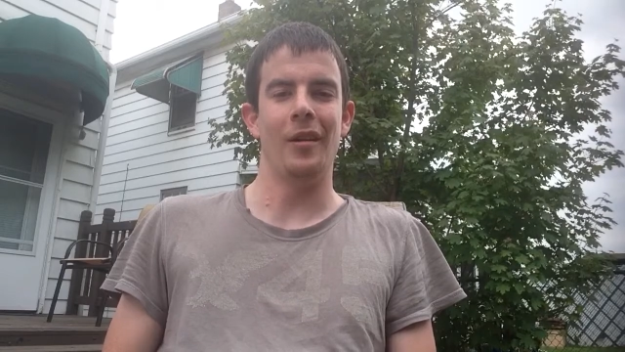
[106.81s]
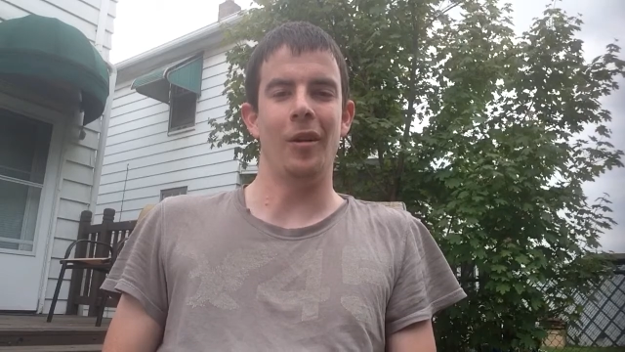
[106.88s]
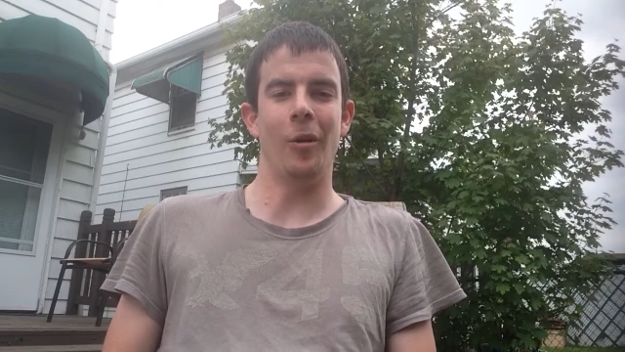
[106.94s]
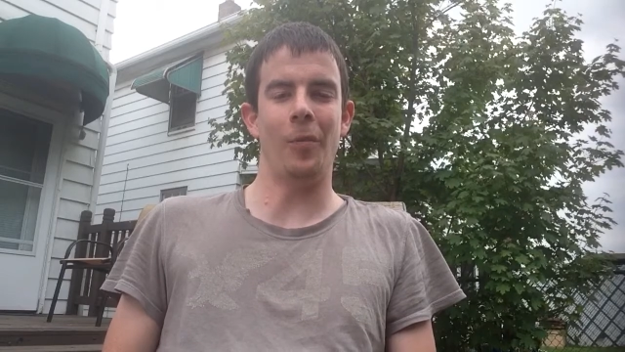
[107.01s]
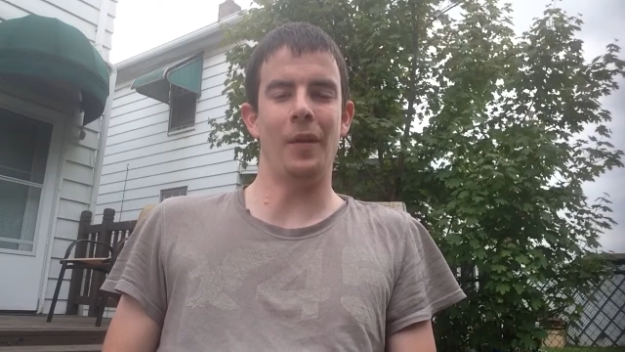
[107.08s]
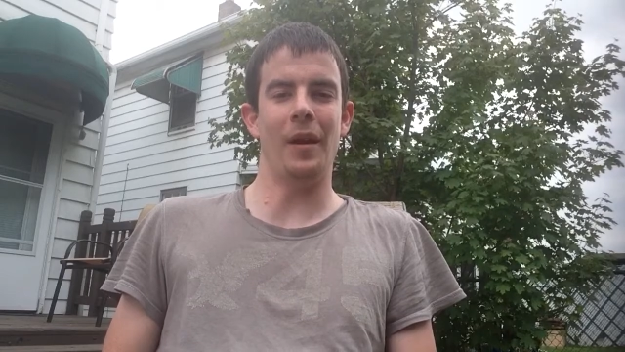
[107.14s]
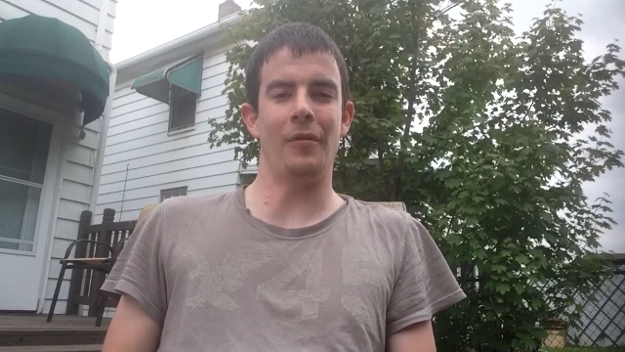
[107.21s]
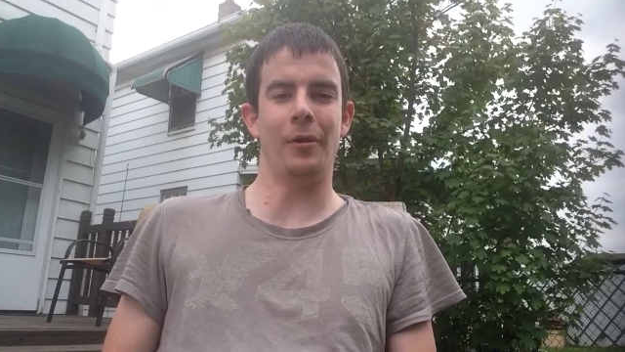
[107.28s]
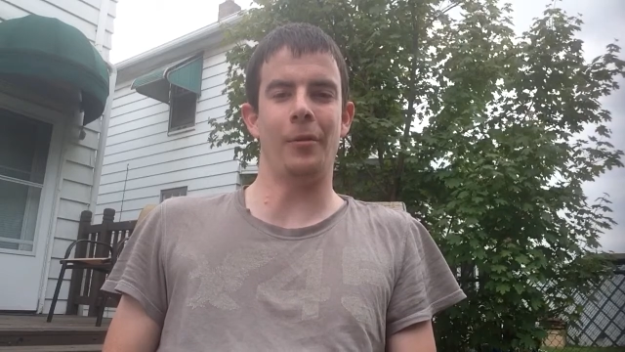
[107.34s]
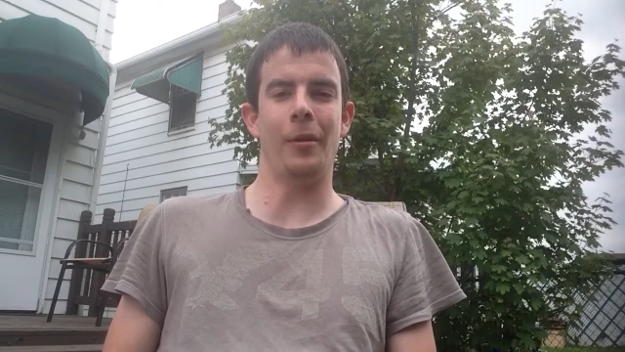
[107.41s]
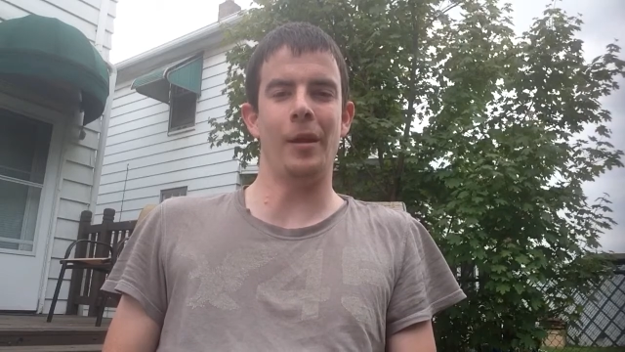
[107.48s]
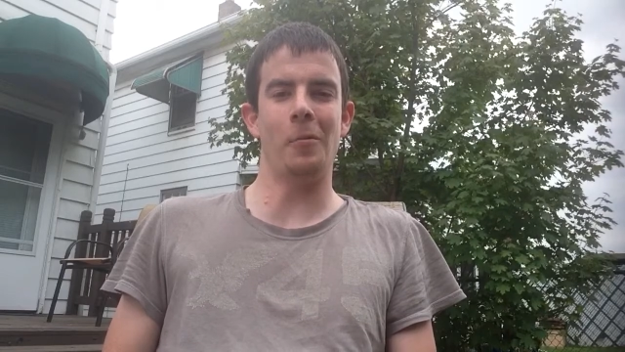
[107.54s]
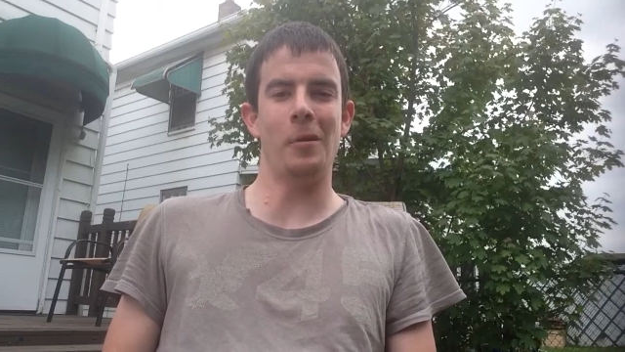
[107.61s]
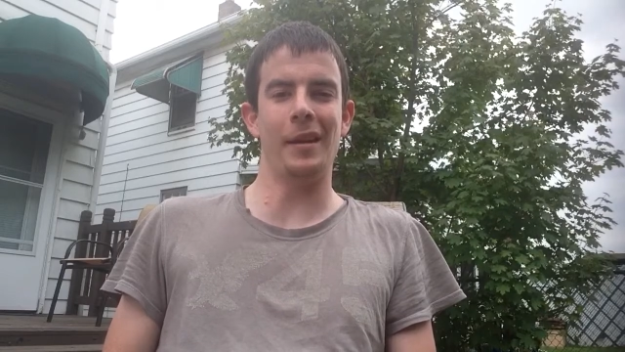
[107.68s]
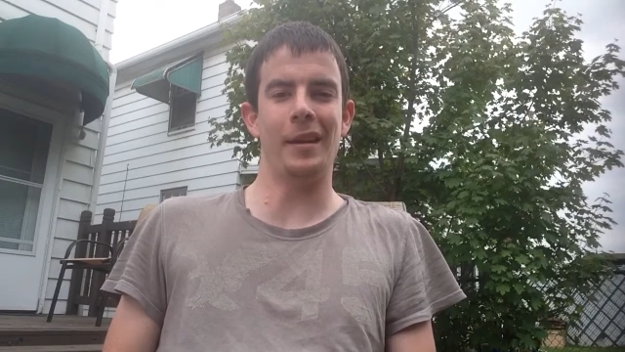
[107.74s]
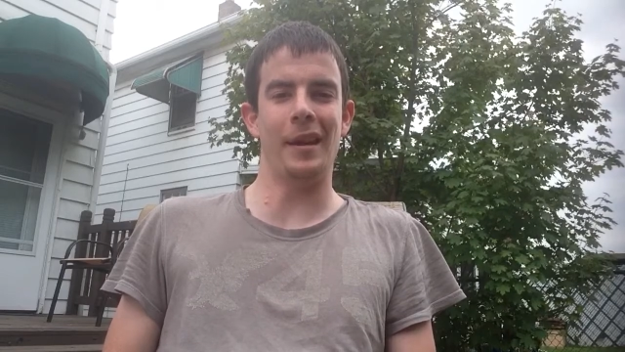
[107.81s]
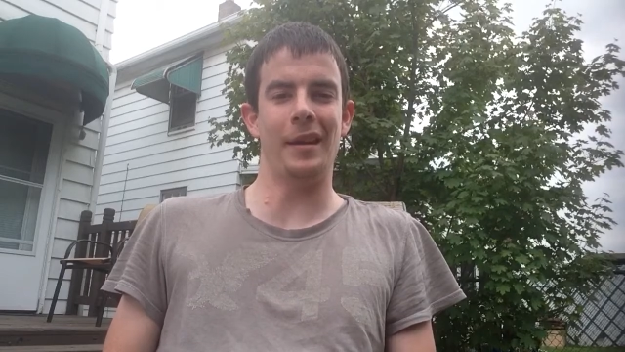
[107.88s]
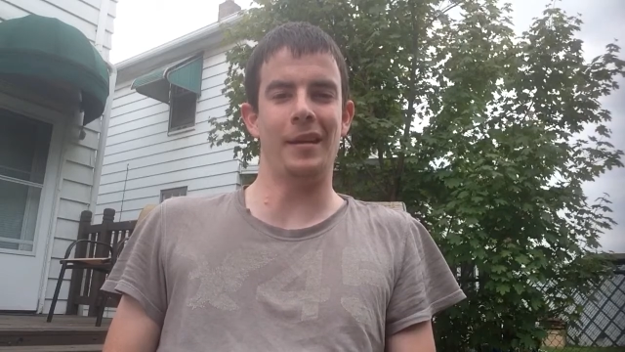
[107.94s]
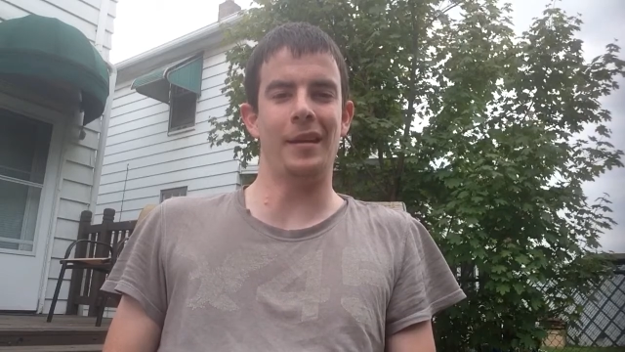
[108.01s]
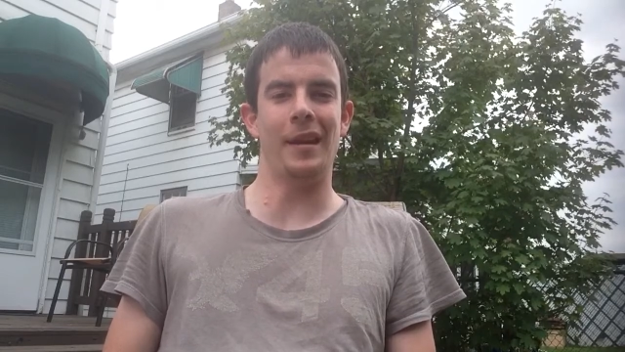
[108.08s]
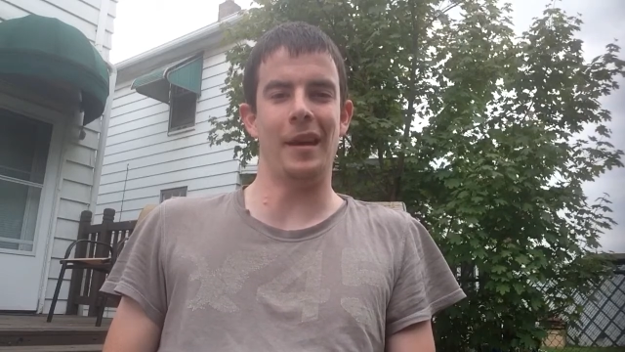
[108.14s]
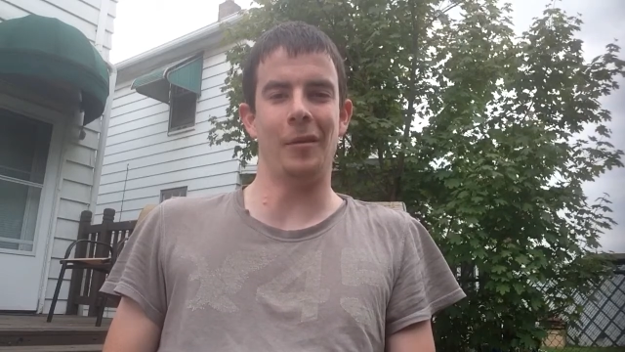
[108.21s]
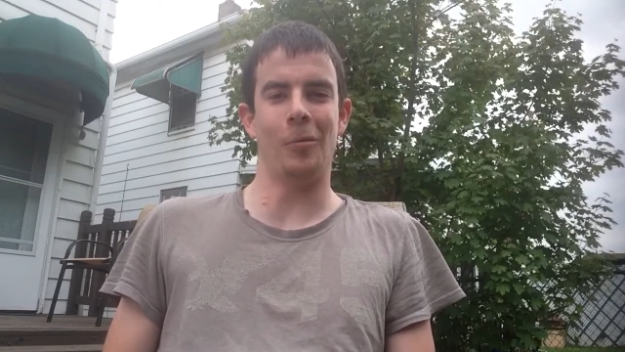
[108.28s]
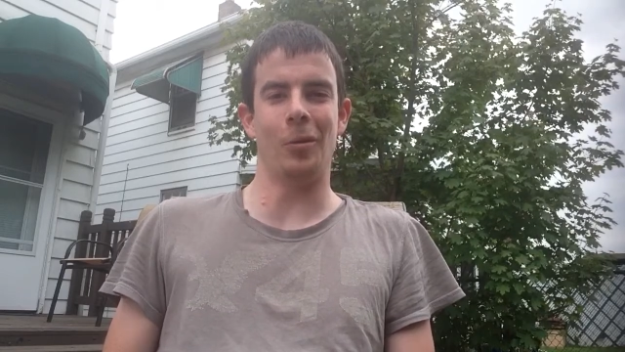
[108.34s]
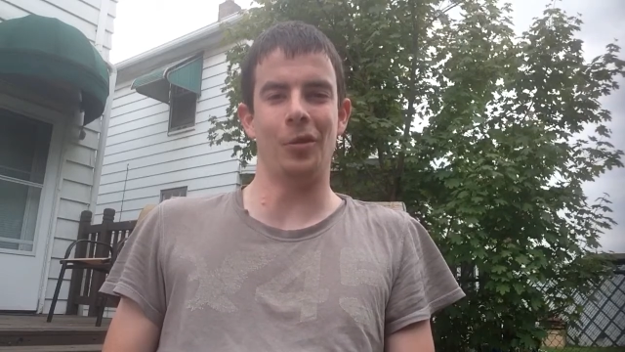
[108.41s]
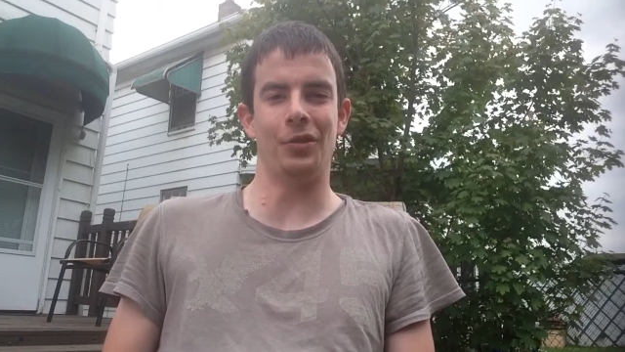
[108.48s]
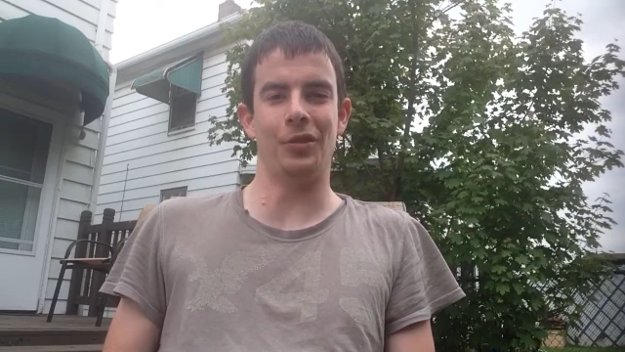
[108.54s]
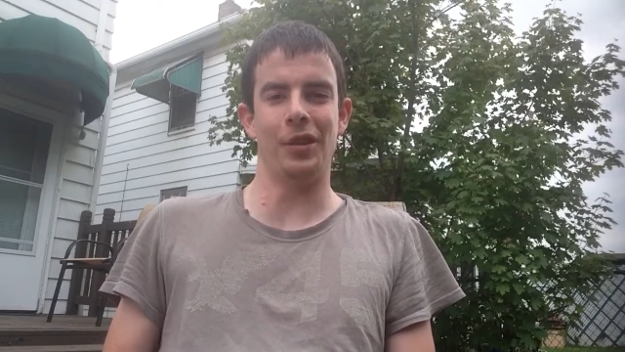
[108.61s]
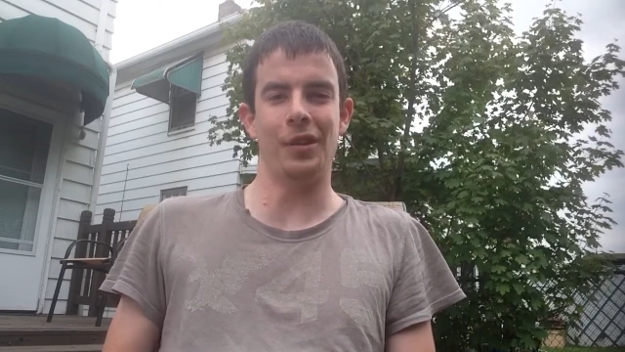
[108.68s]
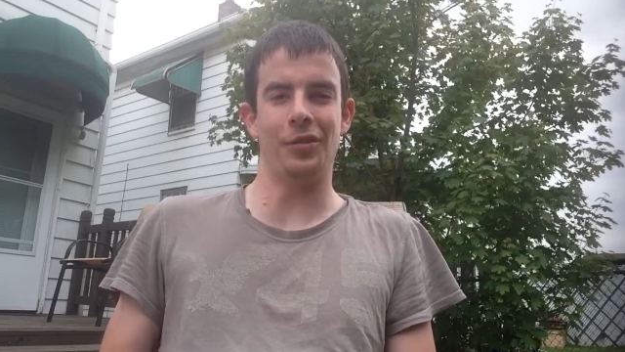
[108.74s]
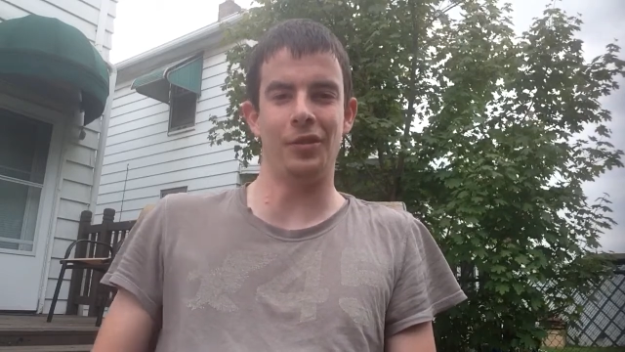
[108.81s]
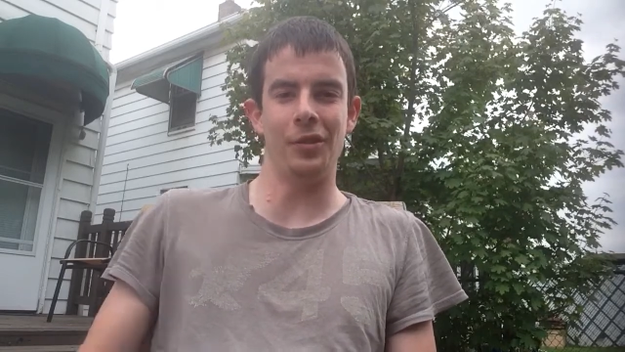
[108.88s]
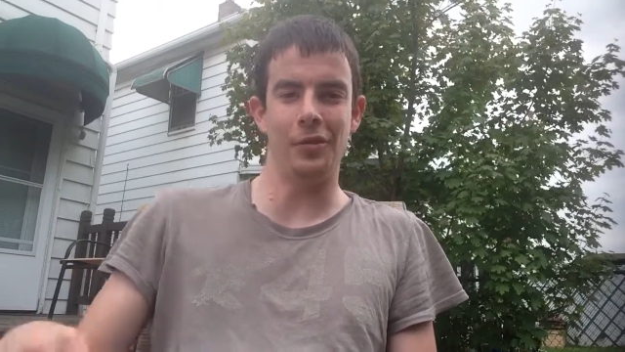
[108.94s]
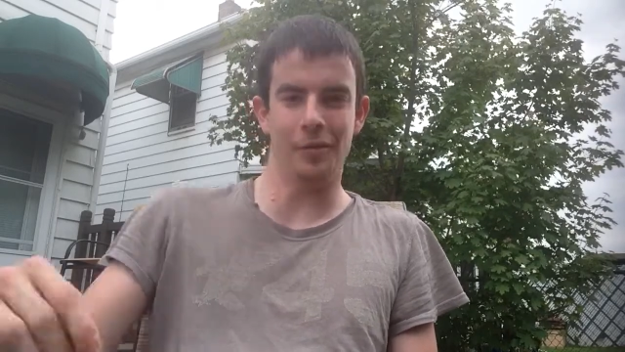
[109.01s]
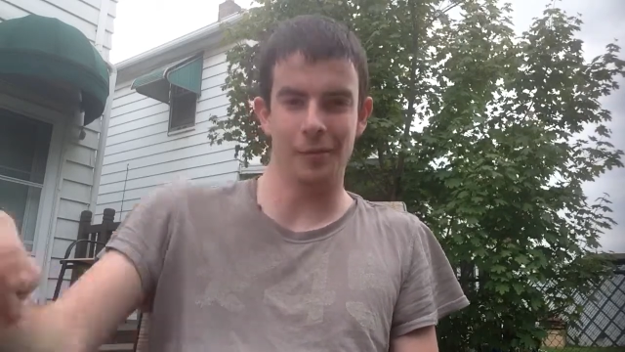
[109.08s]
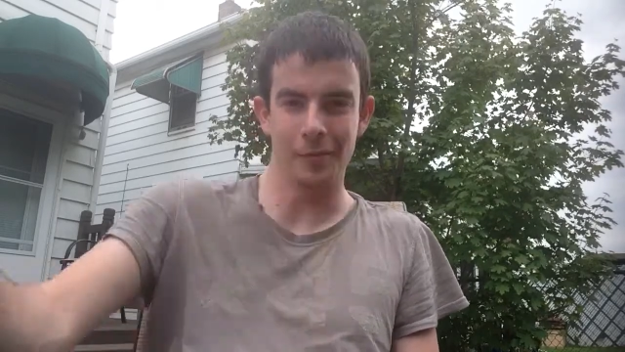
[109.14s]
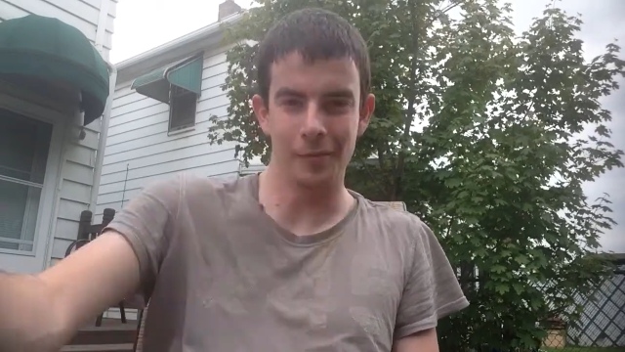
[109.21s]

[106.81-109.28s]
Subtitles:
Hope you have a great weekend, and we'll see you soon.